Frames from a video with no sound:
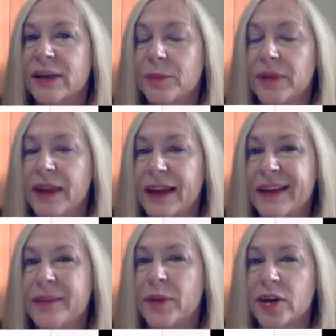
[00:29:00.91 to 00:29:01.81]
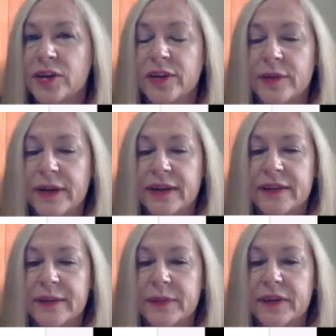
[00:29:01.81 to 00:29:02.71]
implied a marginal rate of
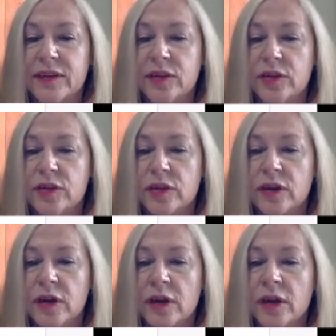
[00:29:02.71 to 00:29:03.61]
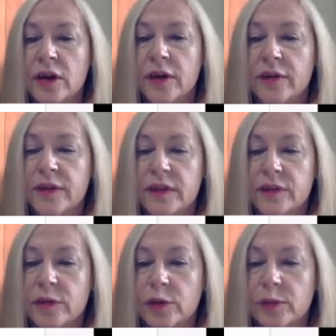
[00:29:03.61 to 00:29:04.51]
substitution of this
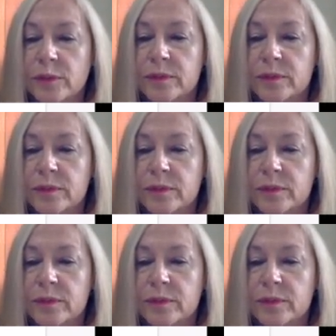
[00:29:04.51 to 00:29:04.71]
form.